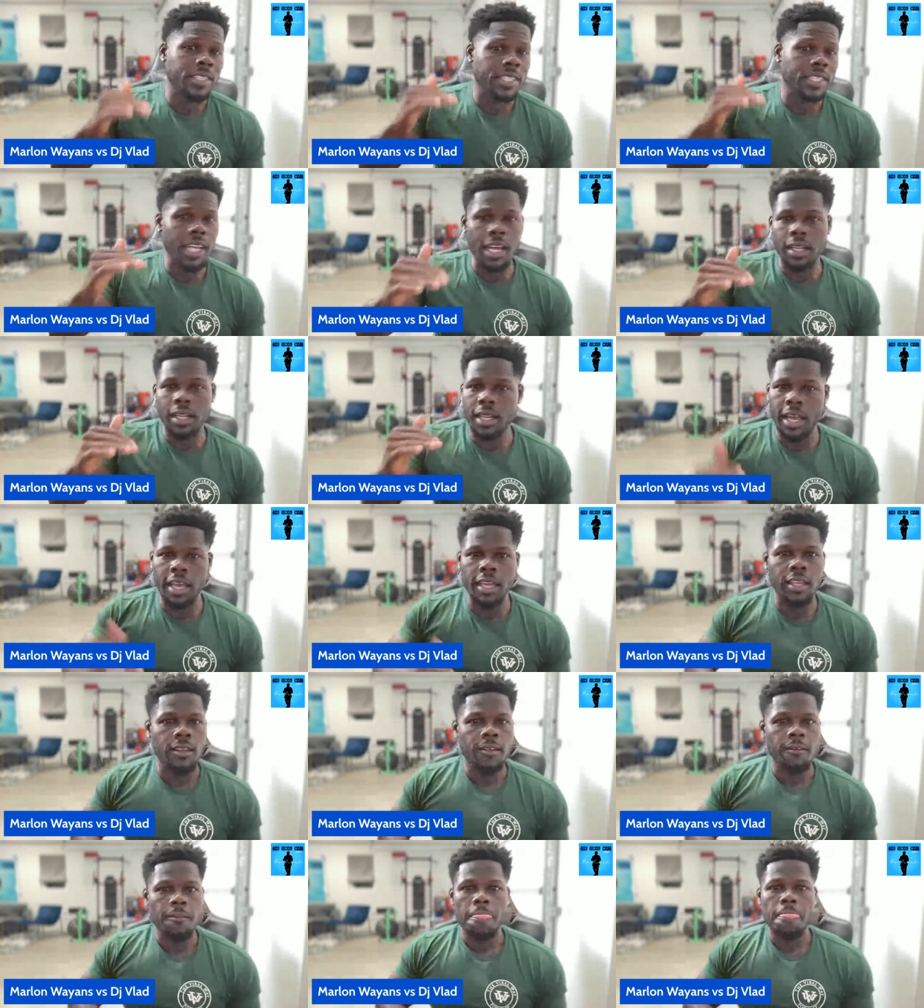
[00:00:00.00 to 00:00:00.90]
It's not like
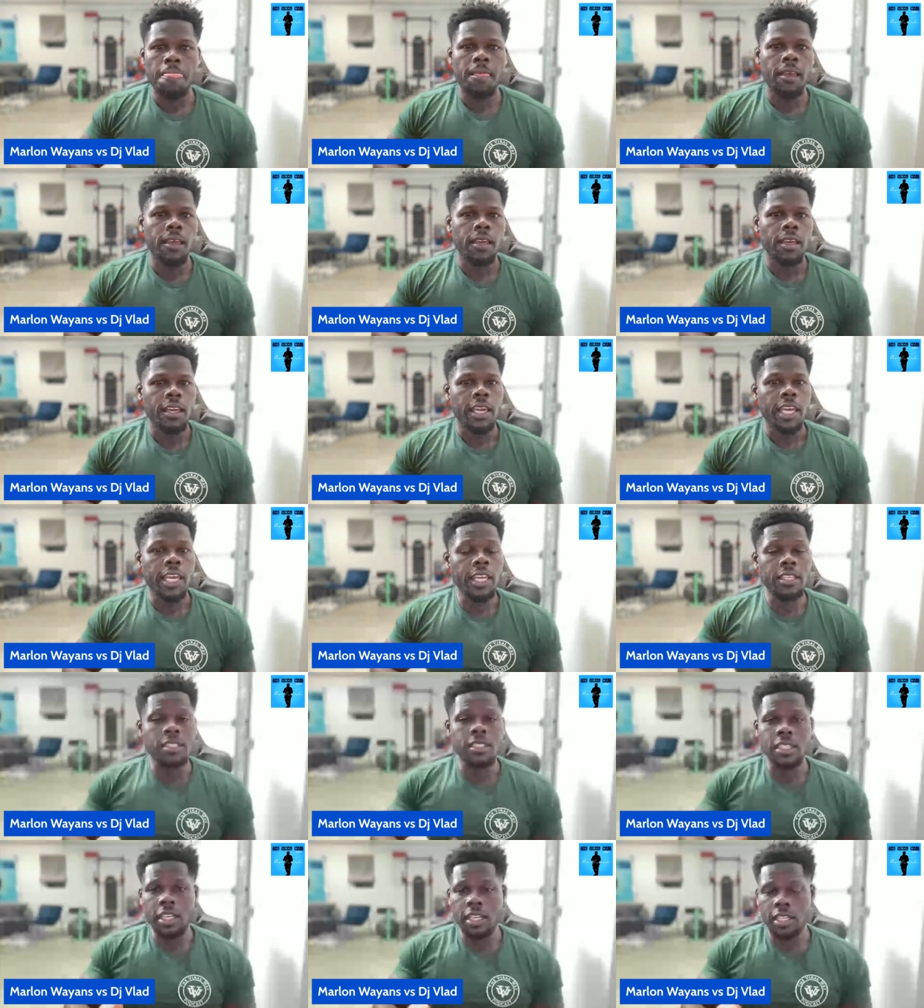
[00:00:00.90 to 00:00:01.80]

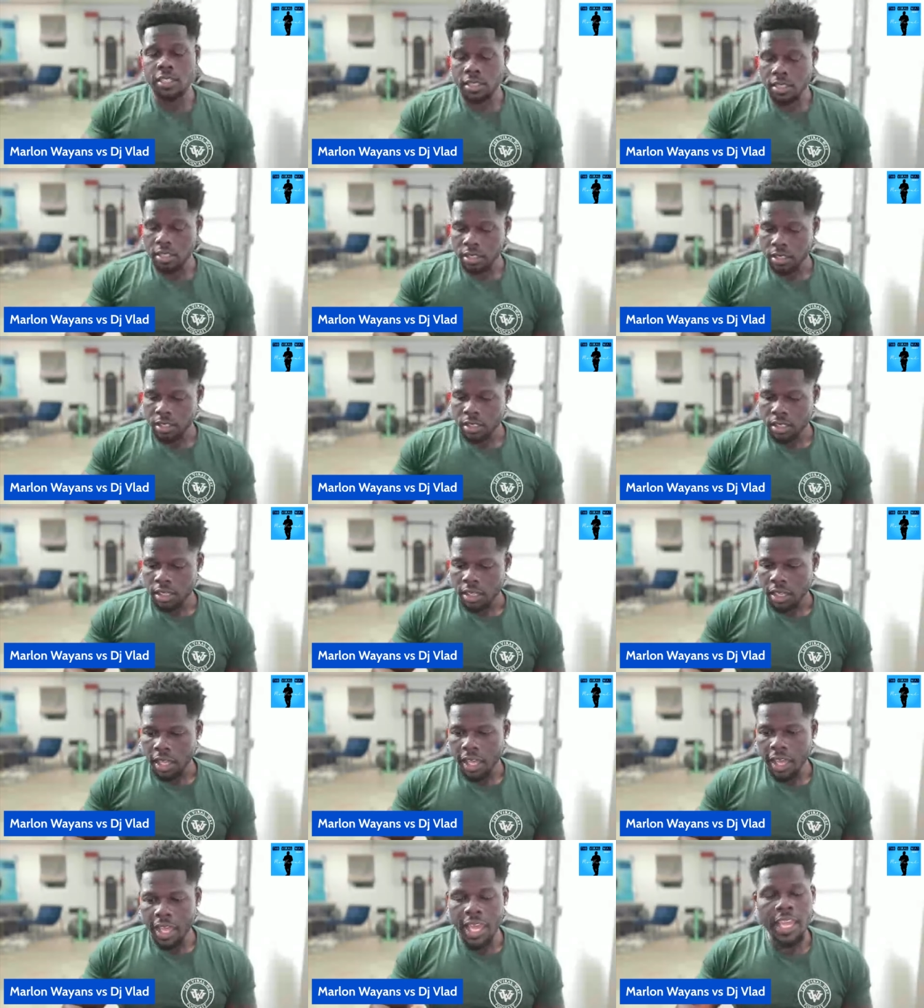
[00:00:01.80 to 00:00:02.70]
he just
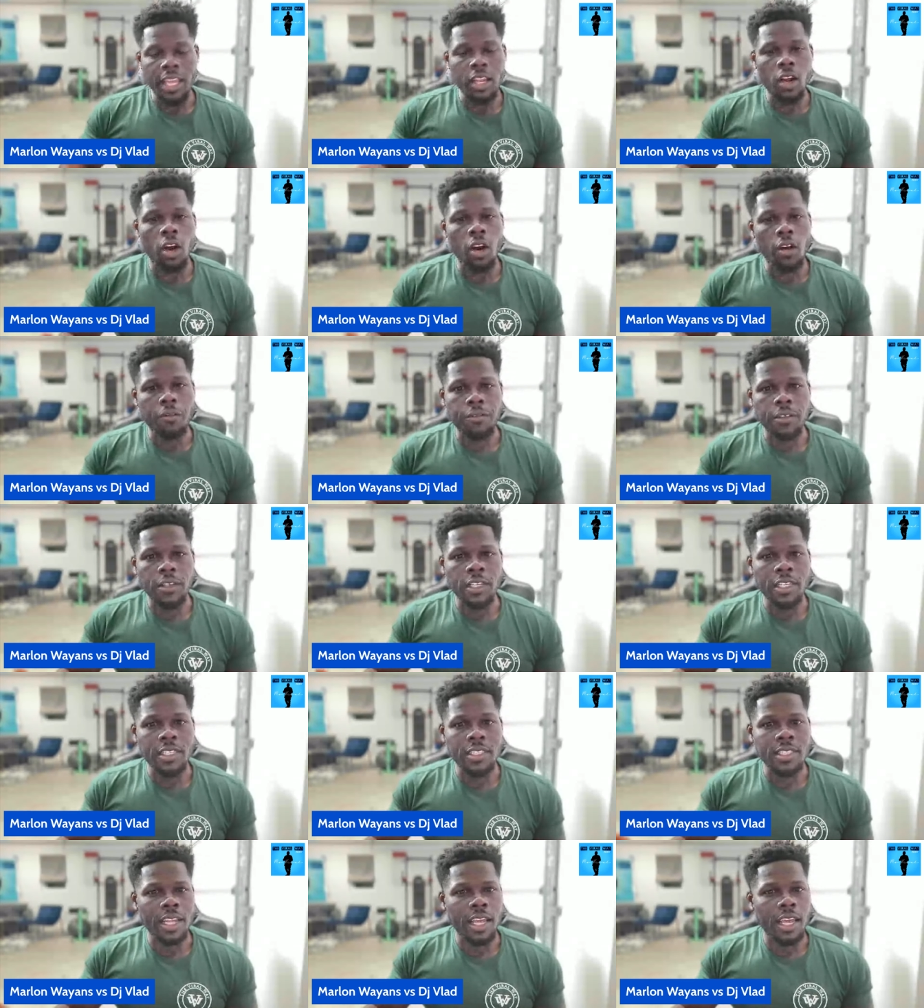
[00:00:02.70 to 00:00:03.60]
ate off to
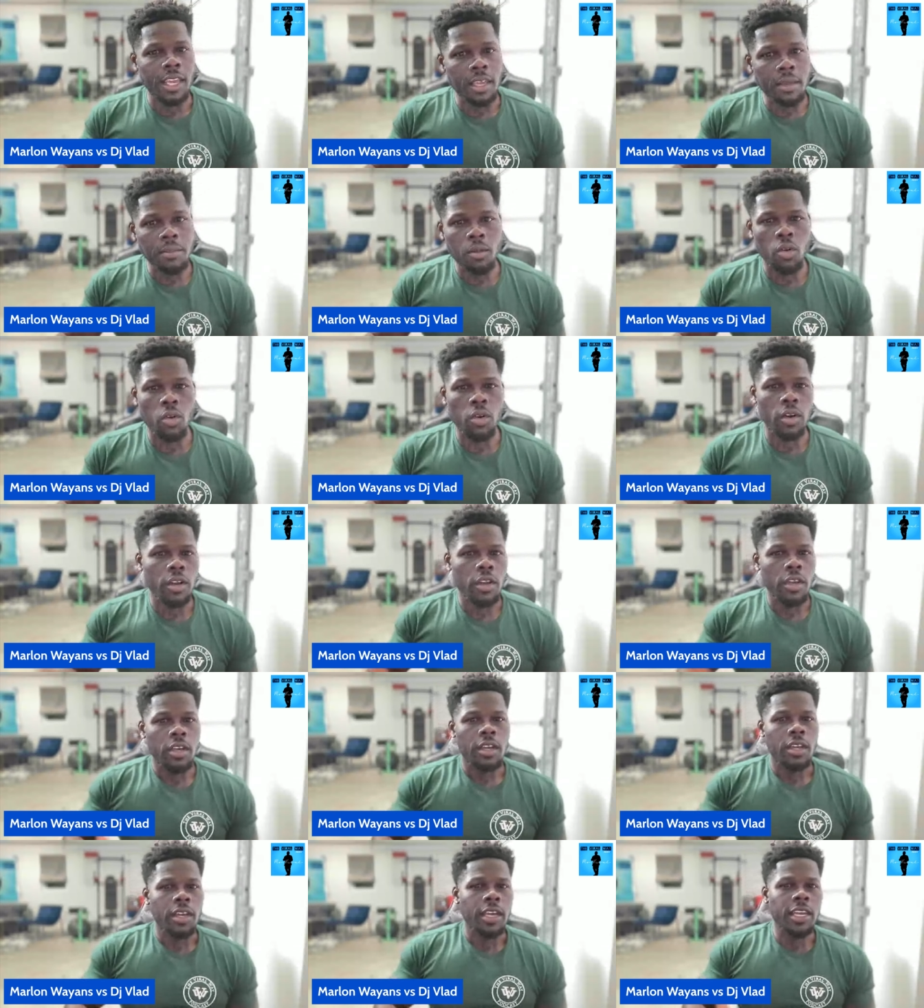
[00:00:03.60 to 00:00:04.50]
his name or
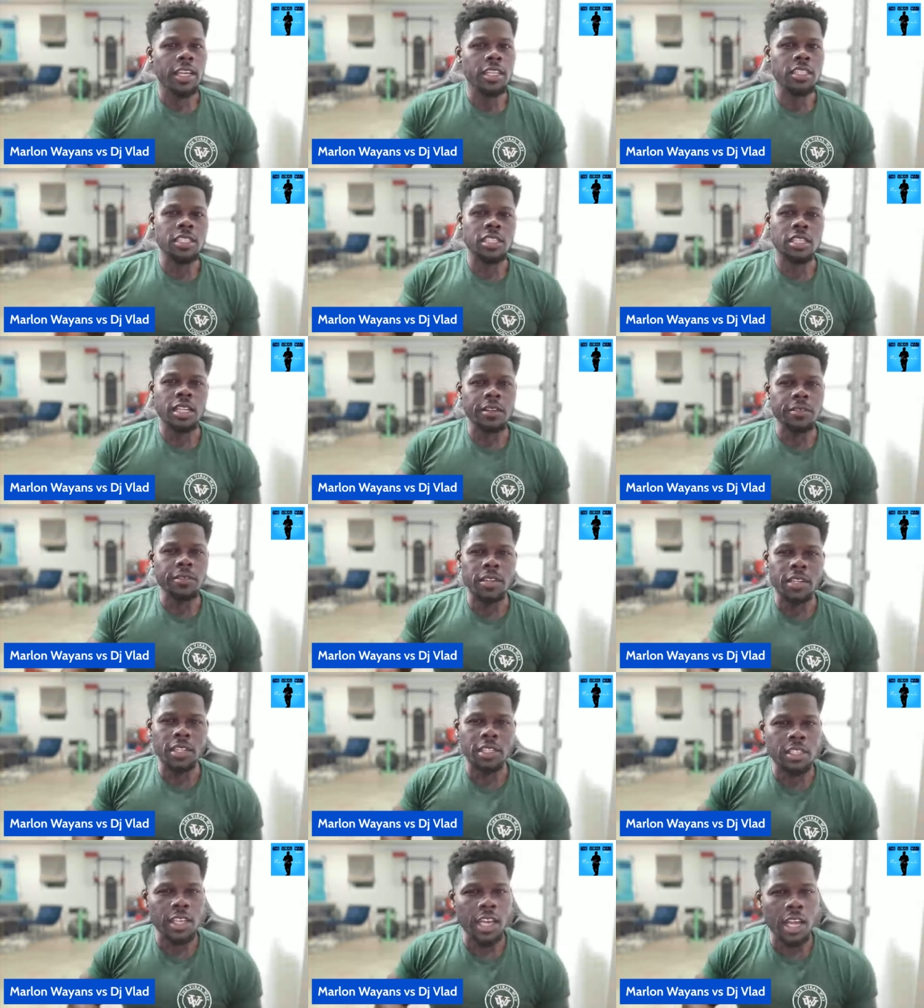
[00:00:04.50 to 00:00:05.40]
he just lived in
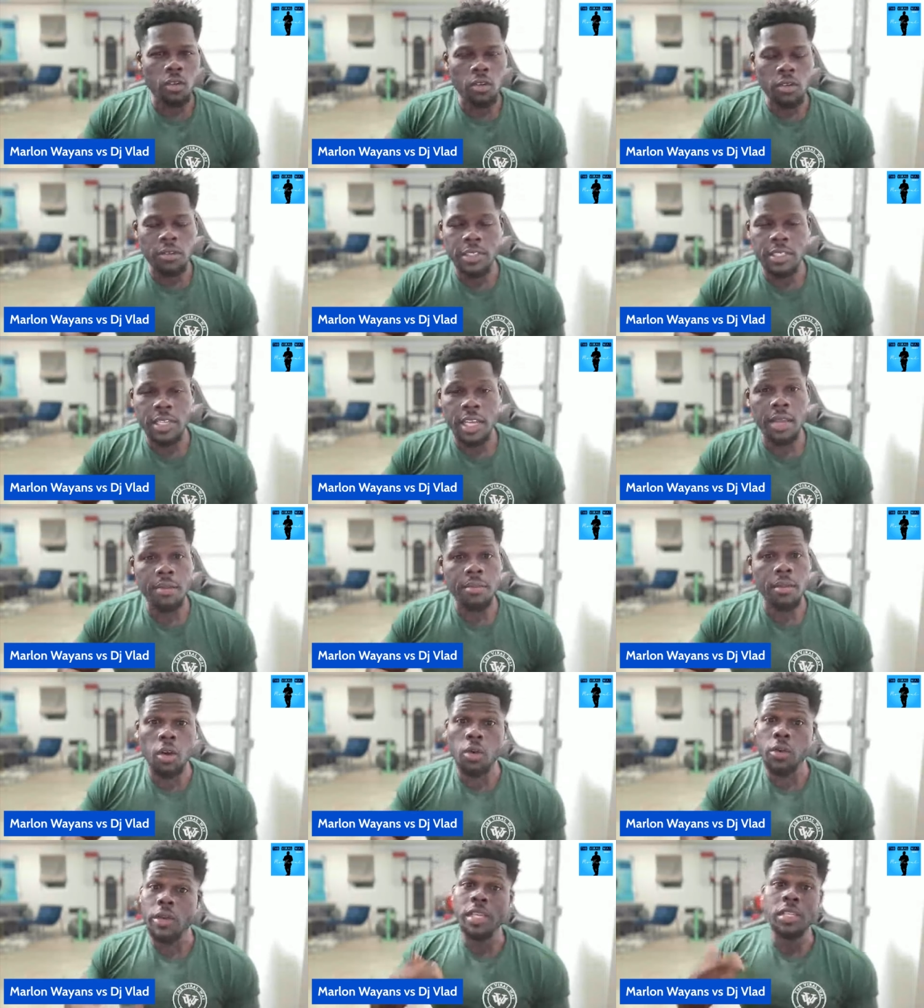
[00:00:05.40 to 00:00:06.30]
the shadow of his name.
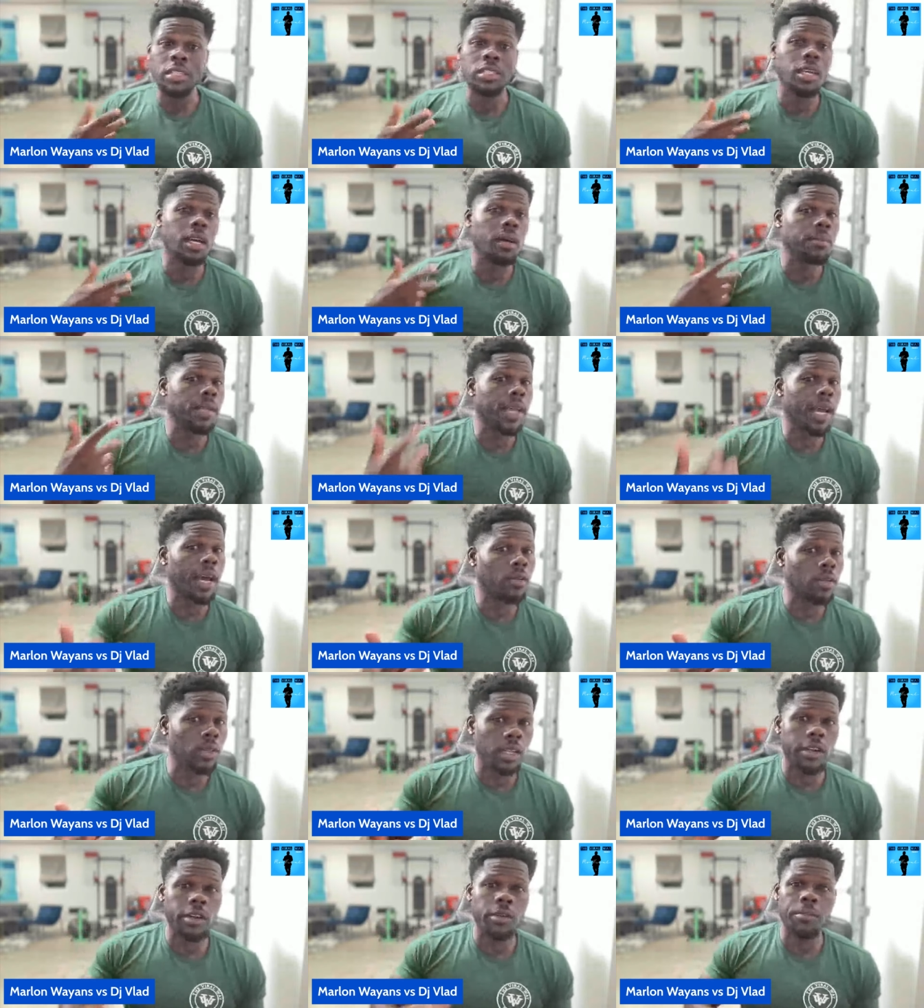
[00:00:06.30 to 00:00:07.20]
No, he jumped
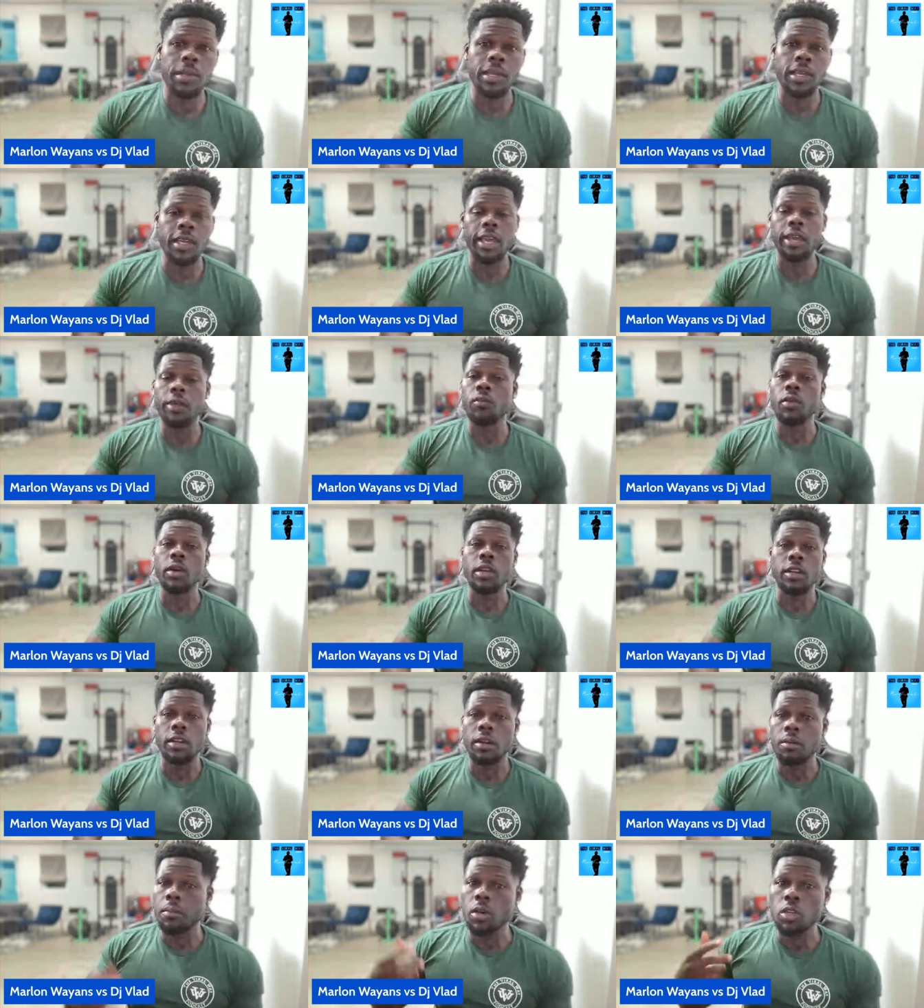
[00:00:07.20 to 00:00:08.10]
out there and became one
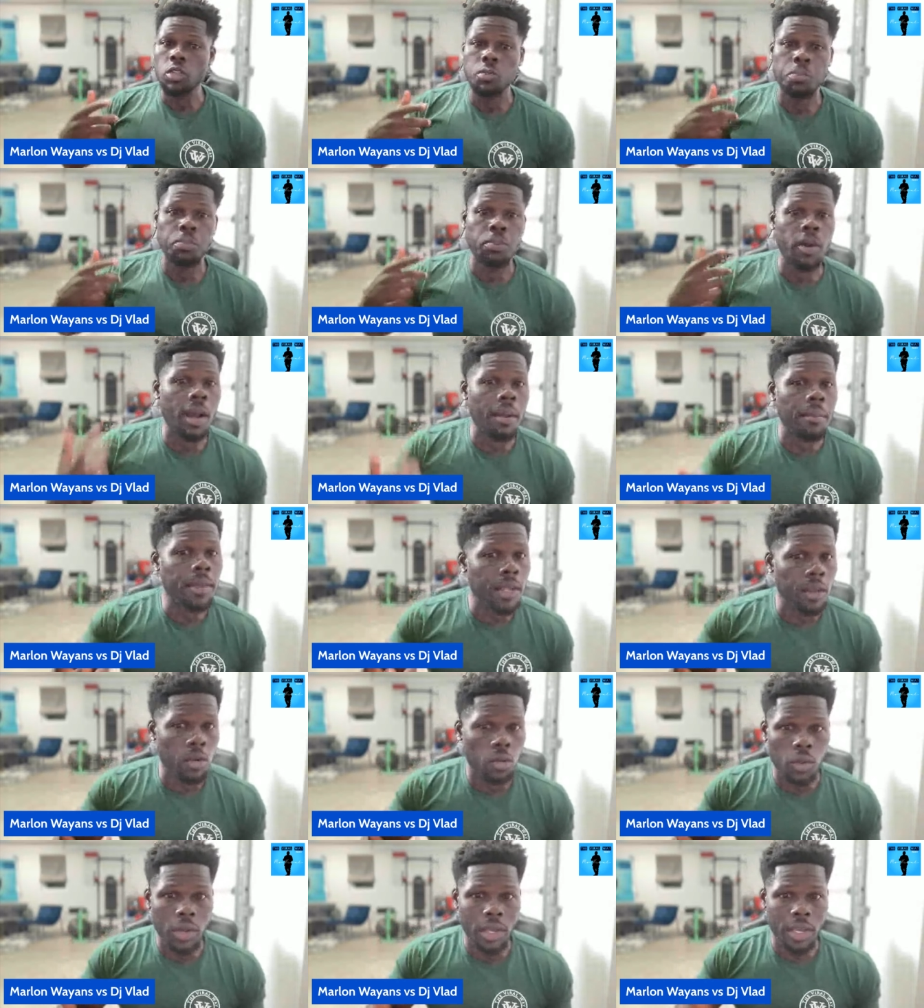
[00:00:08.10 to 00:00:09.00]
of the most
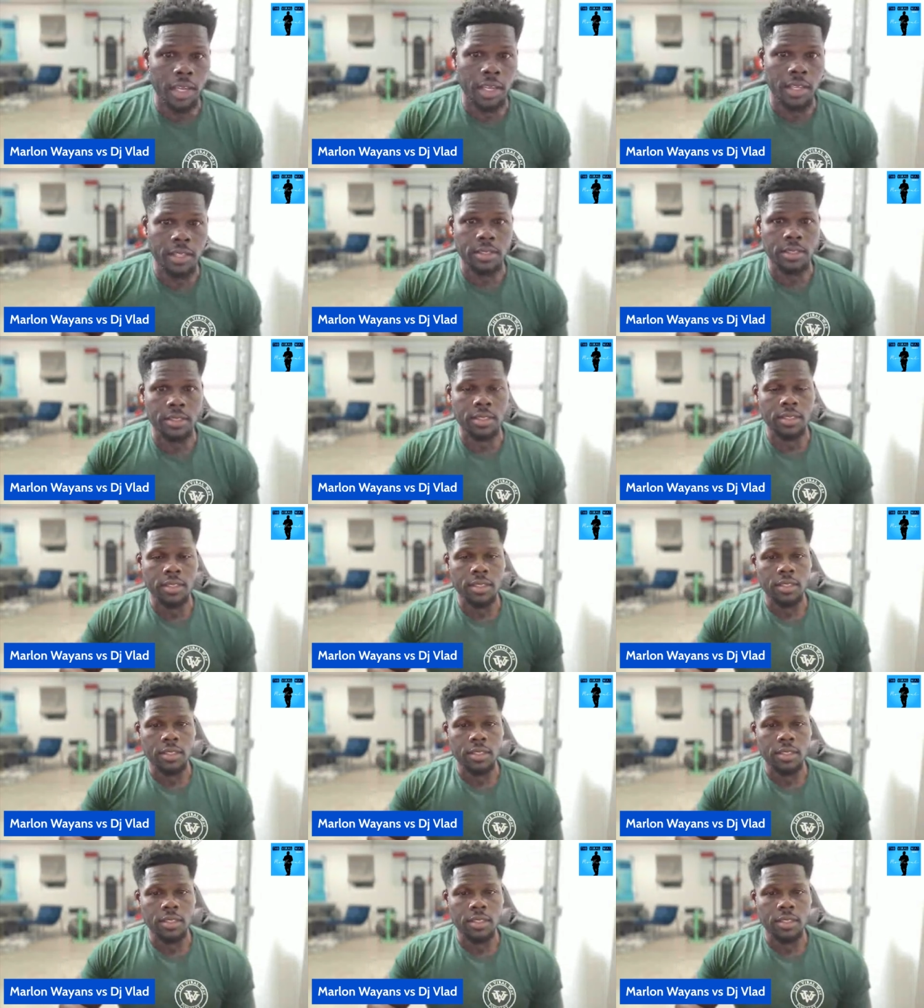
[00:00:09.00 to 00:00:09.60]
prominent Wayans.